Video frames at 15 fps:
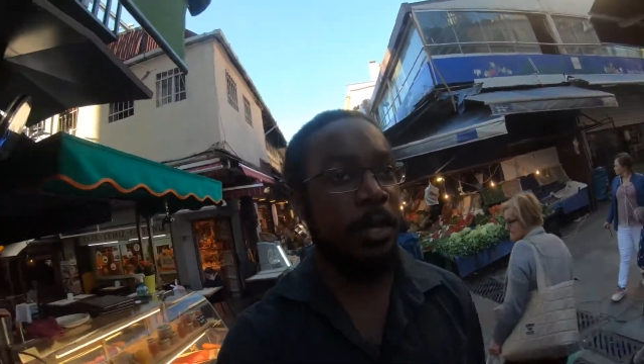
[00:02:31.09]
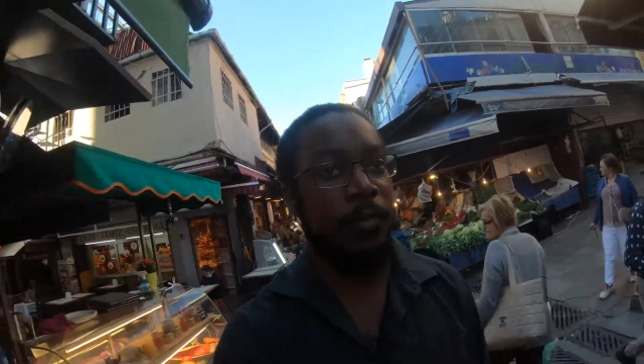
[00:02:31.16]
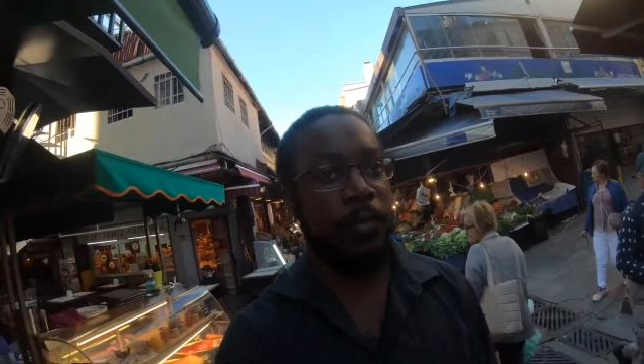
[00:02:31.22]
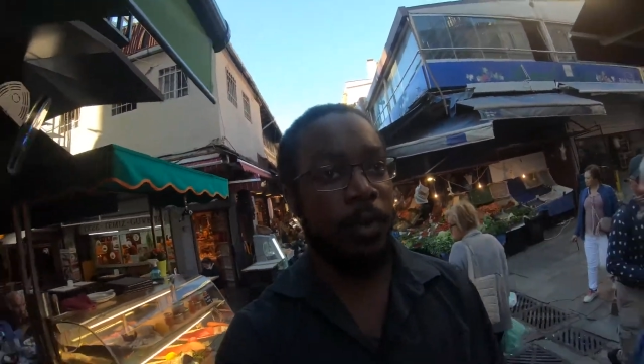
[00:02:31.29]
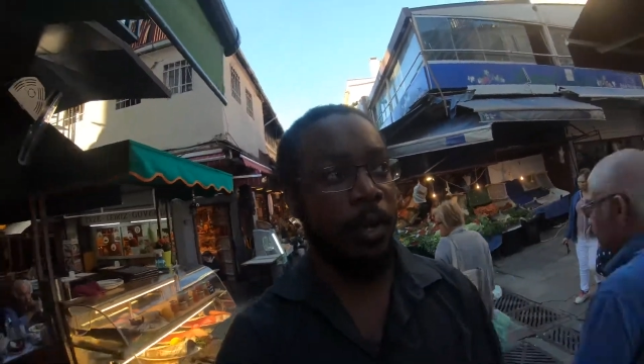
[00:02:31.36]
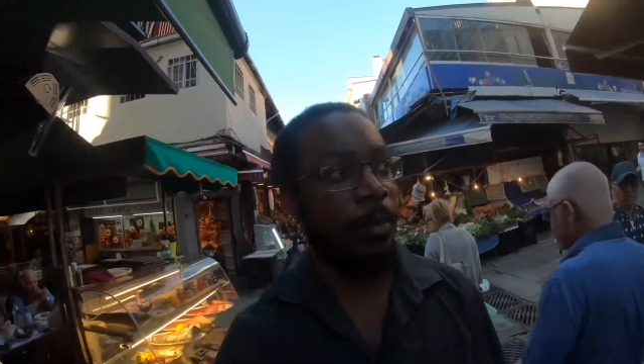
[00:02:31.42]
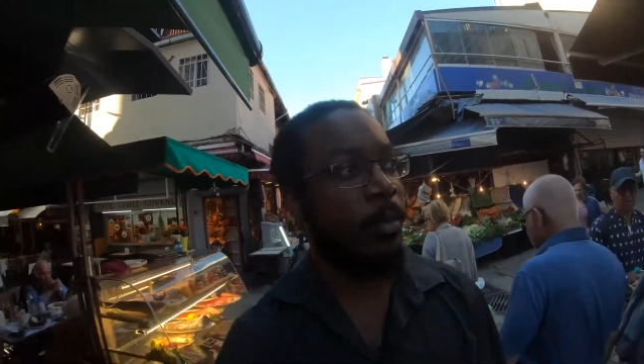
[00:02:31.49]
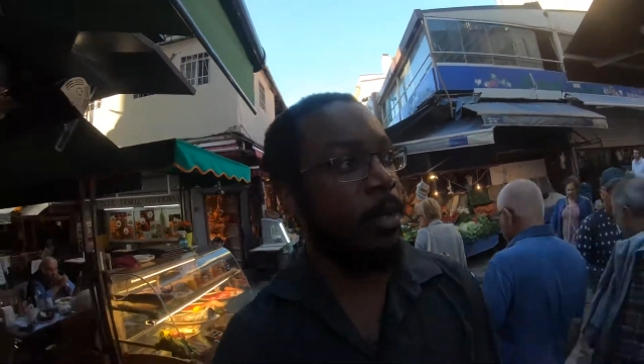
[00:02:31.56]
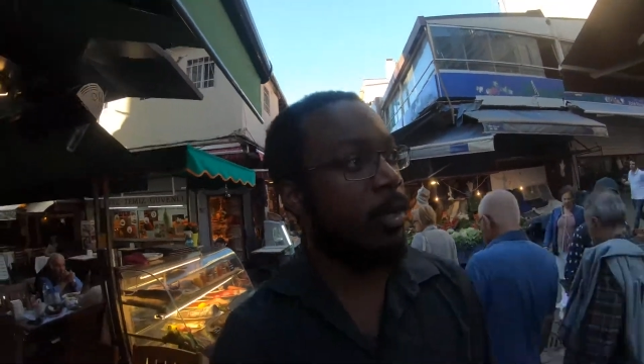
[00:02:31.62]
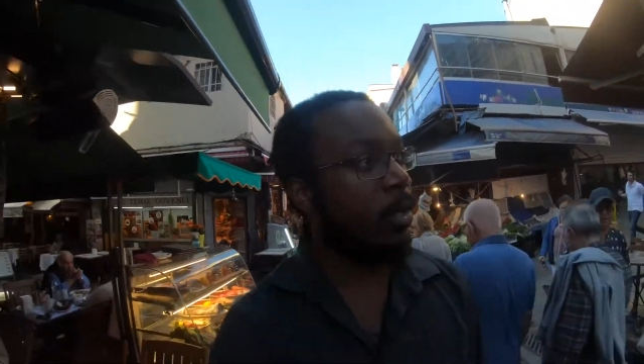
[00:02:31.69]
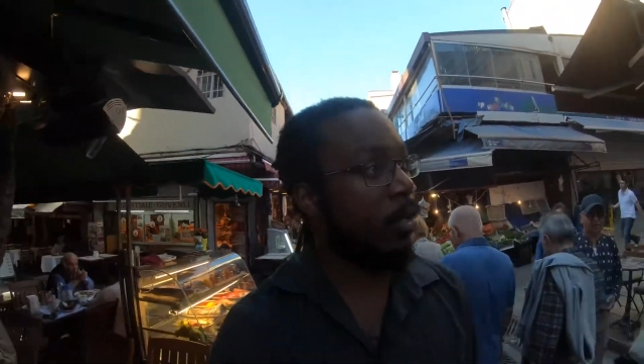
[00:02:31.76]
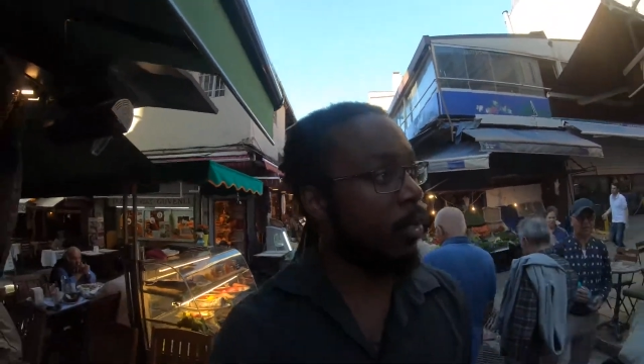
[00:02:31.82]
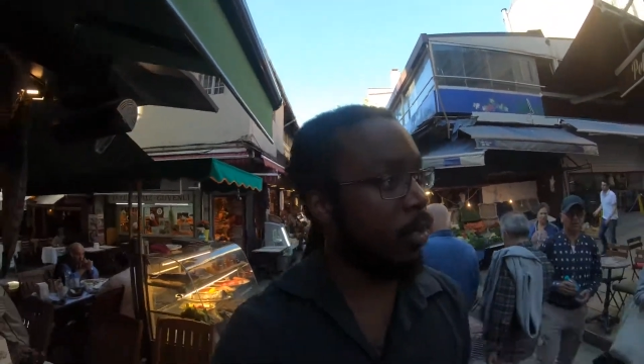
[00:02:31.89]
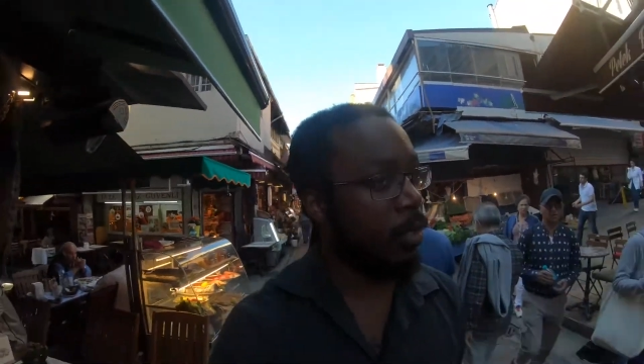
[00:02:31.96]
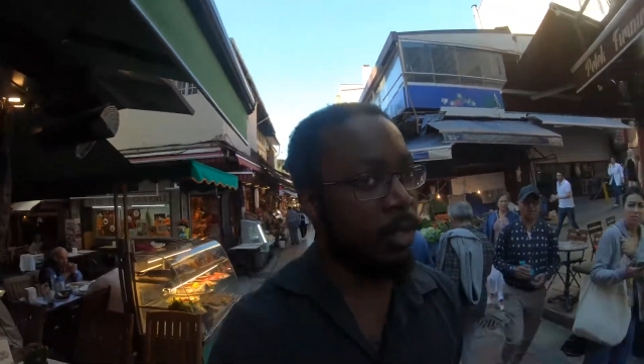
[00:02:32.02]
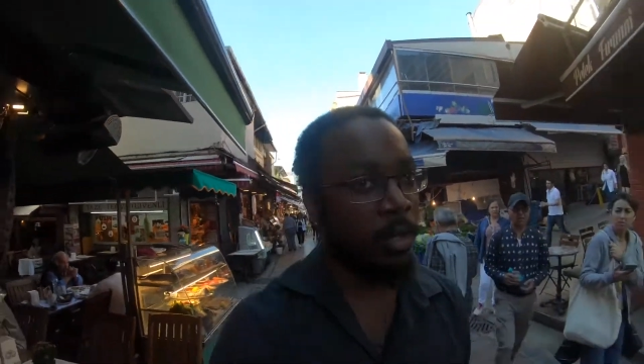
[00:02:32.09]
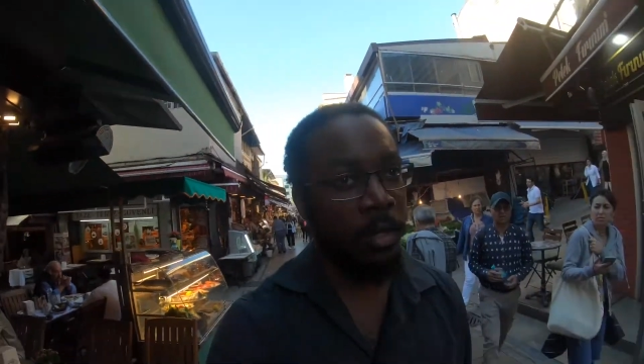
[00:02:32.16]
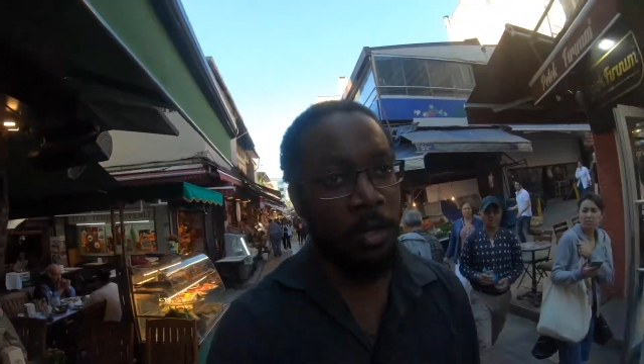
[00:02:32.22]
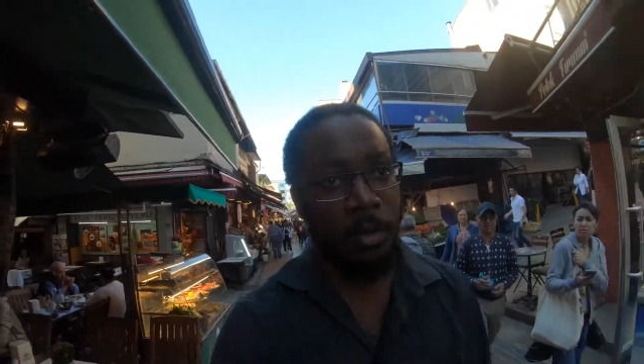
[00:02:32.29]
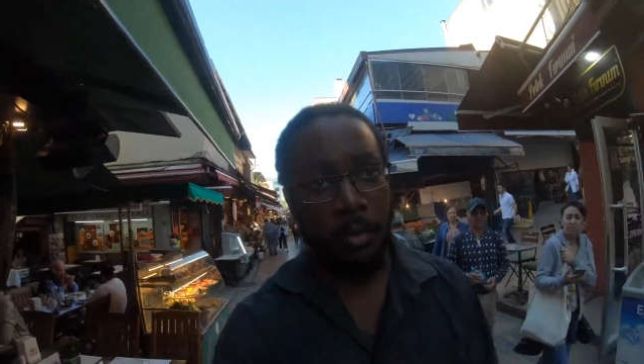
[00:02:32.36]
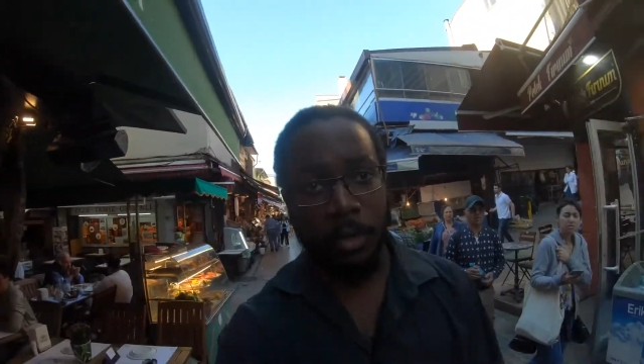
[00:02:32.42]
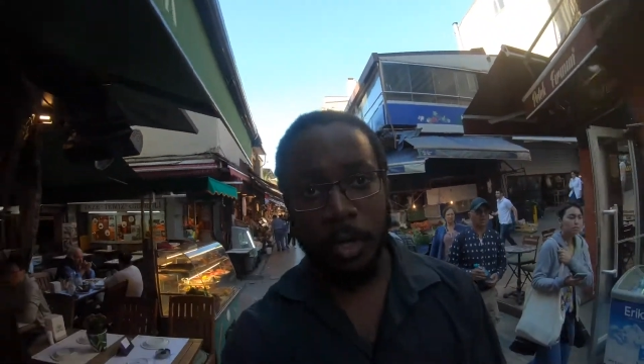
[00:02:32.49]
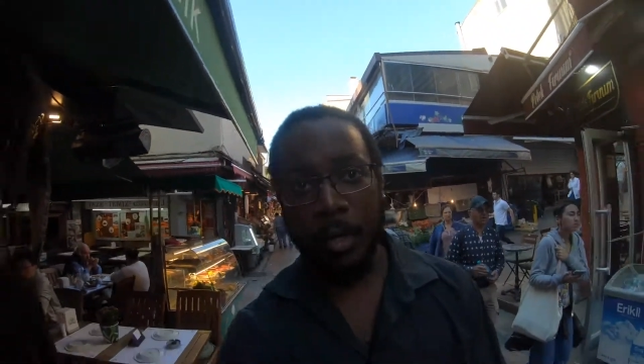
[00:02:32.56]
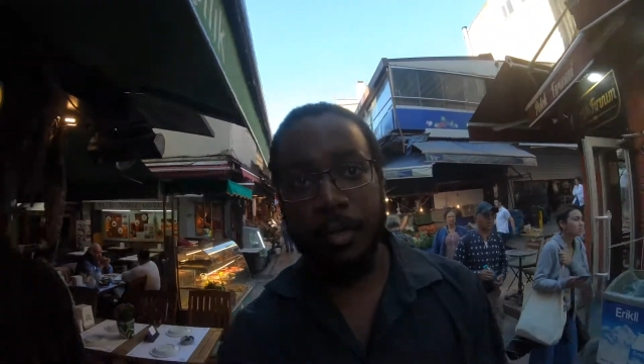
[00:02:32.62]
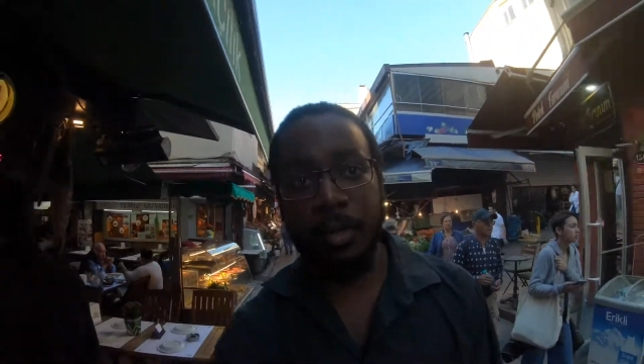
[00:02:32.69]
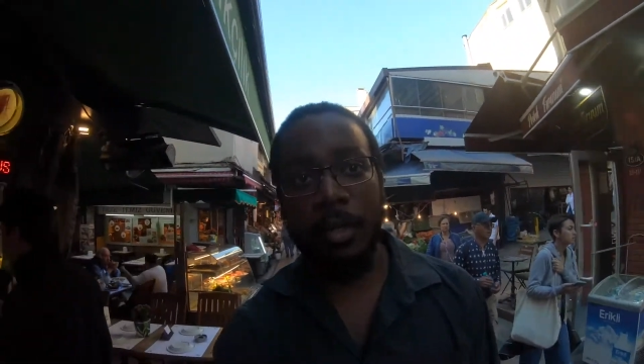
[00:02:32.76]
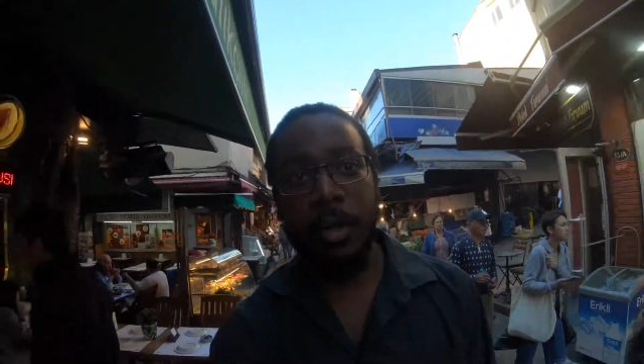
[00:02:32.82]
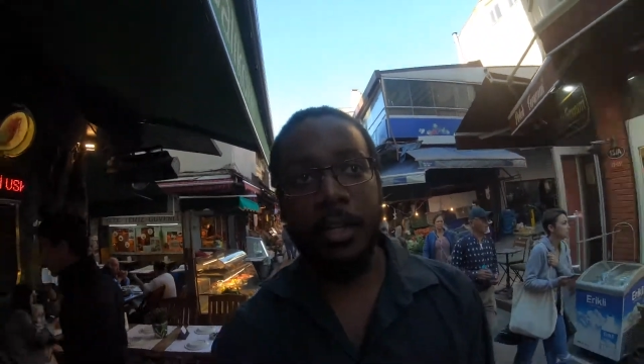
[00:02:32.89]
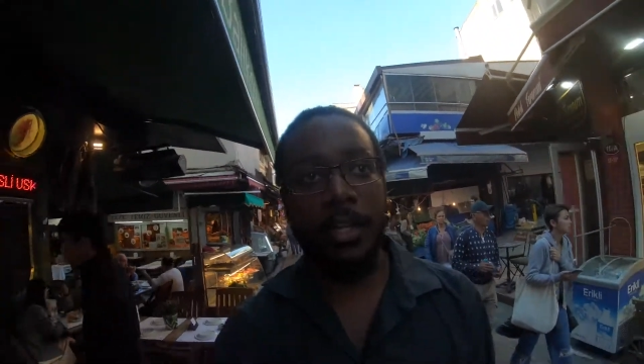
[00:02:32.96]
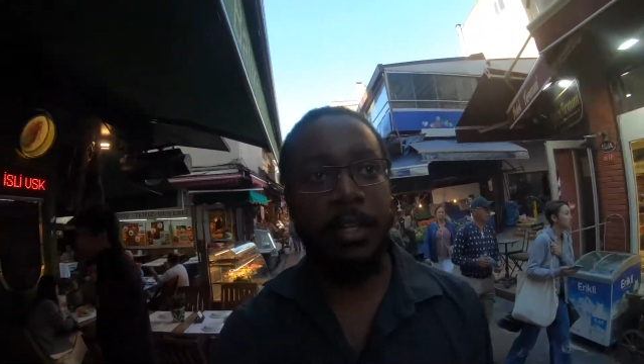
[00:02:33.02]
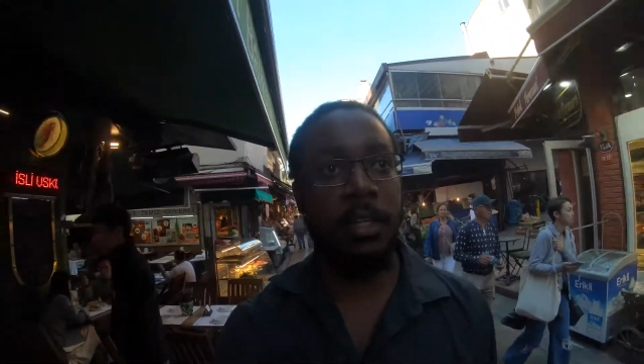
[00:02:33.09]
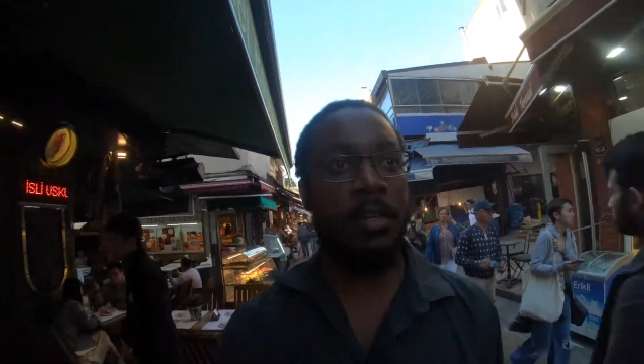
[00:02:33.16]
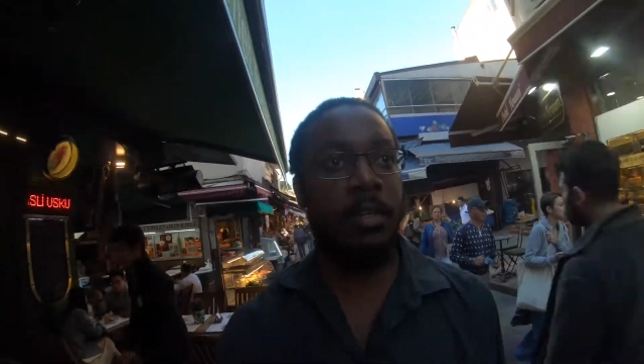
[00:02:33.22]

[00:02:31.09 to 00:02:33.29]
from where I started.